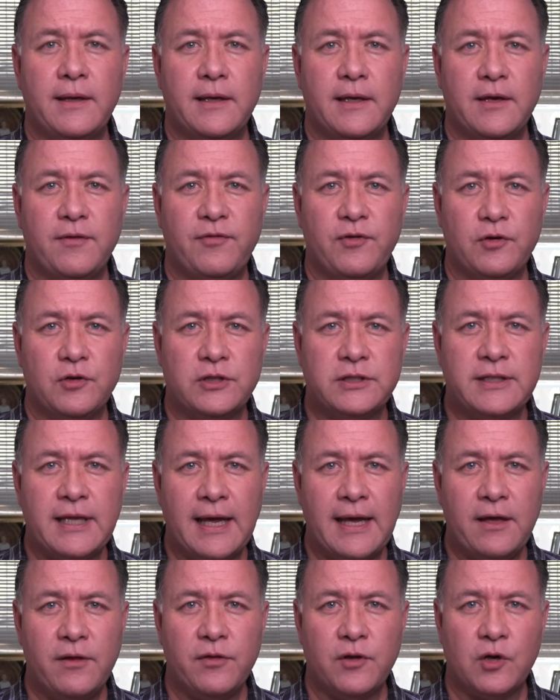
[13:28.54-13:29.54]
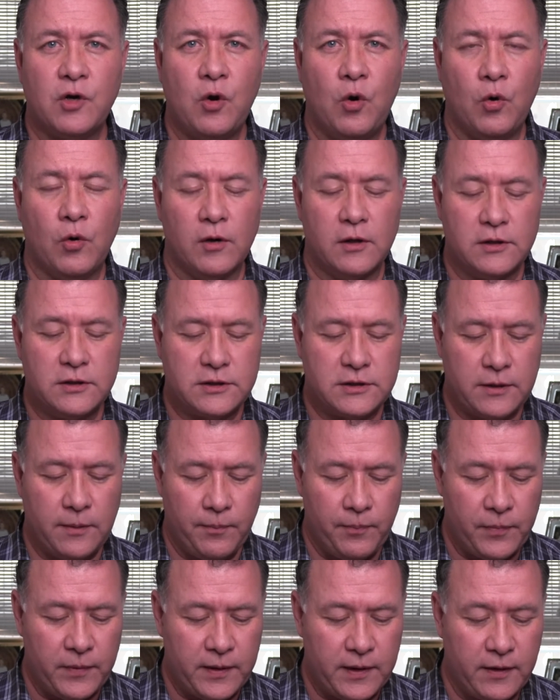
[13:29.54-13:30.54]
if you stay the course
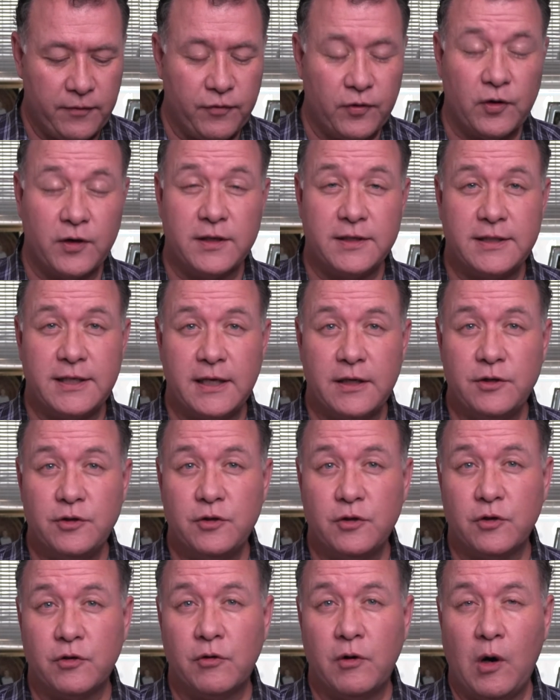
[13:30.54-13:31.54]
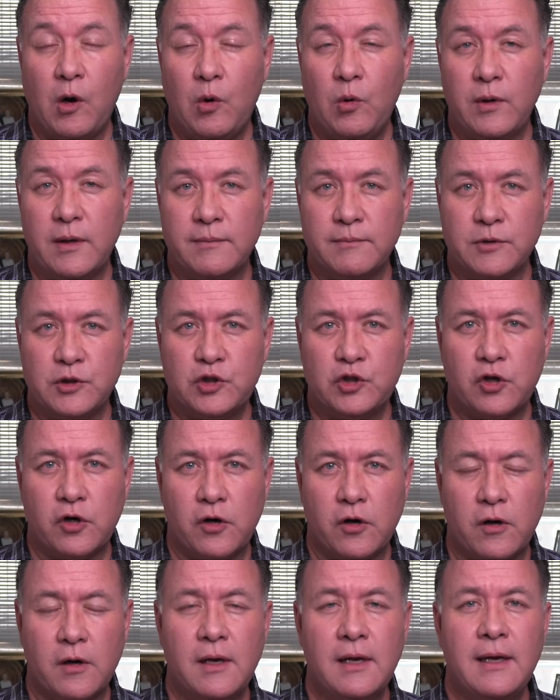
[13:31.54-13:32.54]
if you continue to grow and
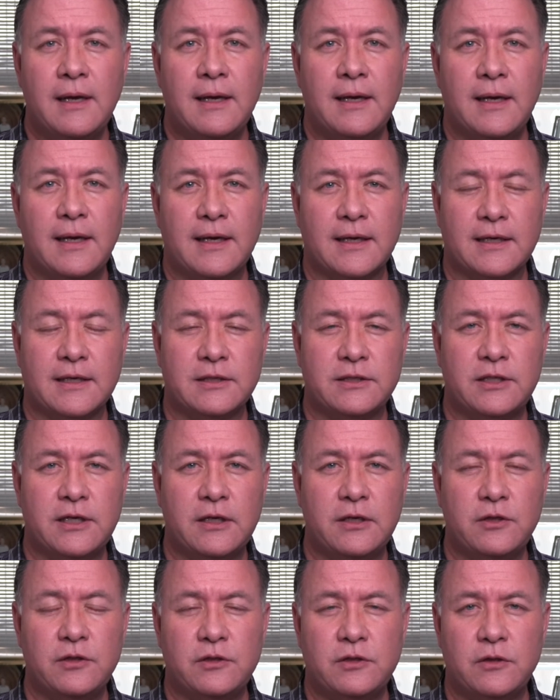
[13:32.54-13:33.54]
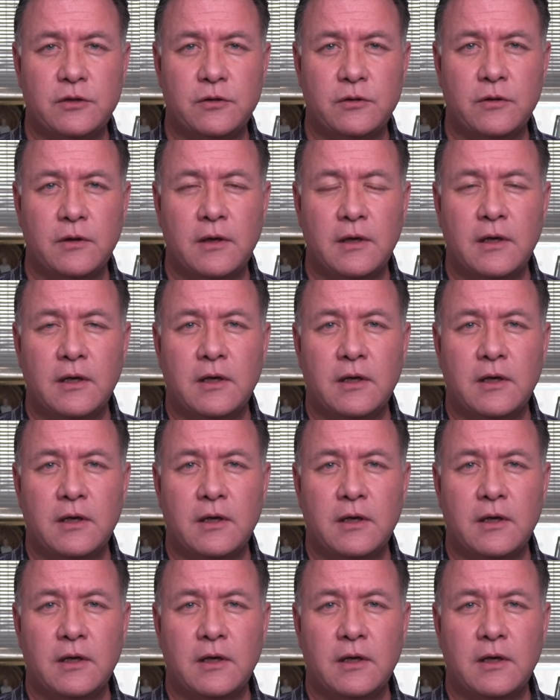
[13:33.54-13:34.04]
mature and continue to,